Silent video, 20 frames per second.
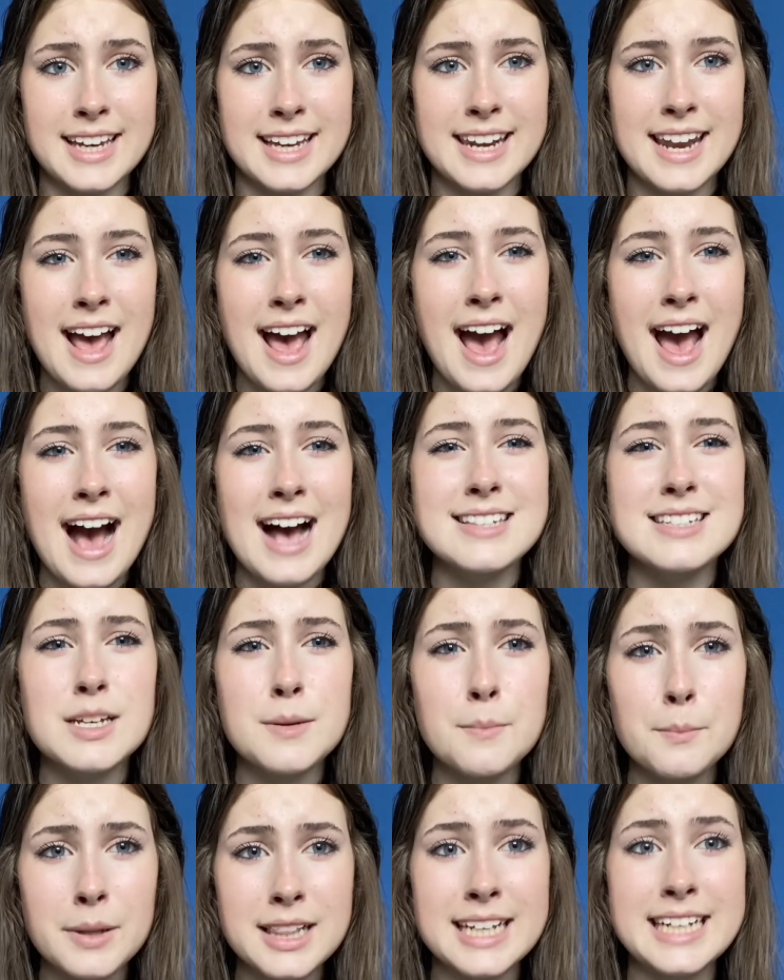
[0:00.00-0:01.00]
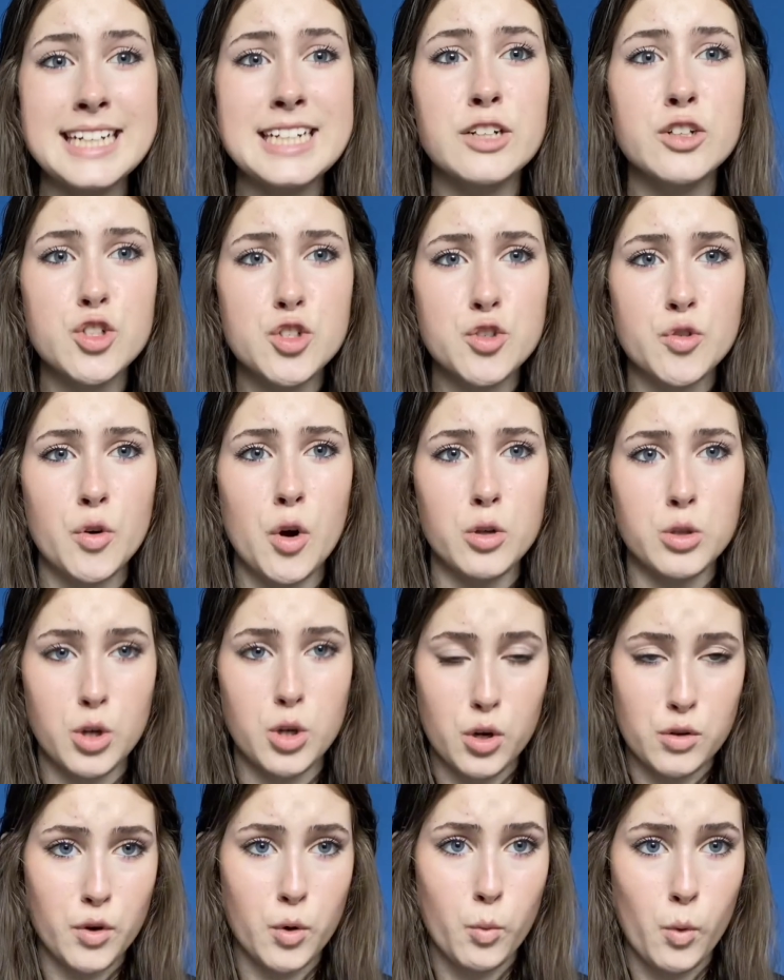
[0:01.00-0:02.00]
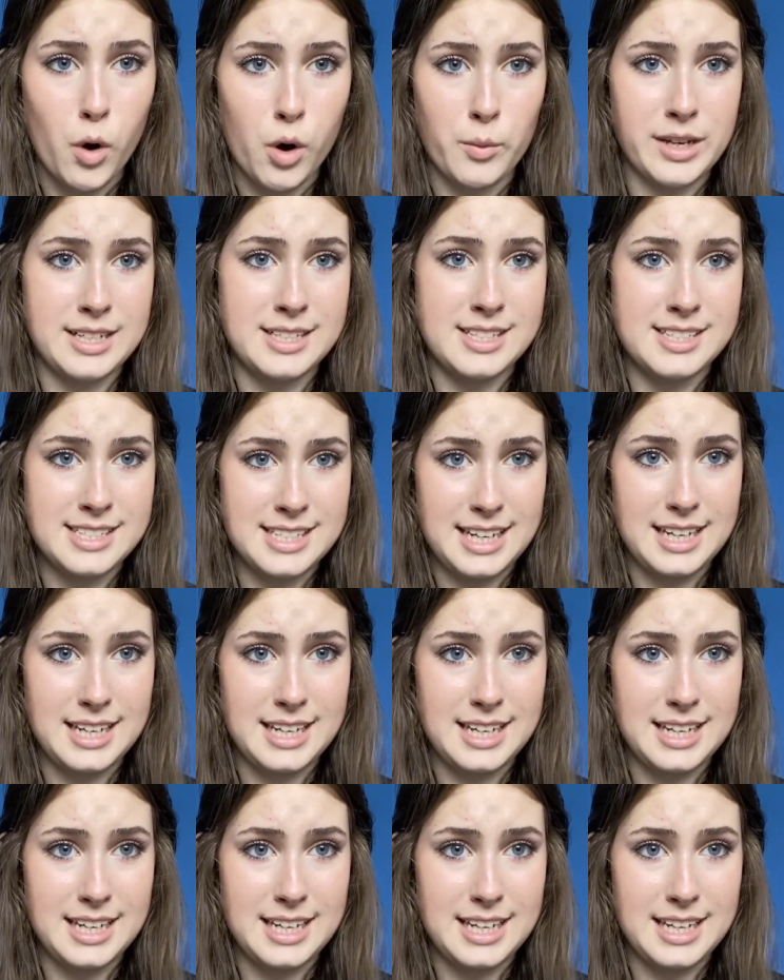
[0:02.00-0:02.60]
has complete control over what we see.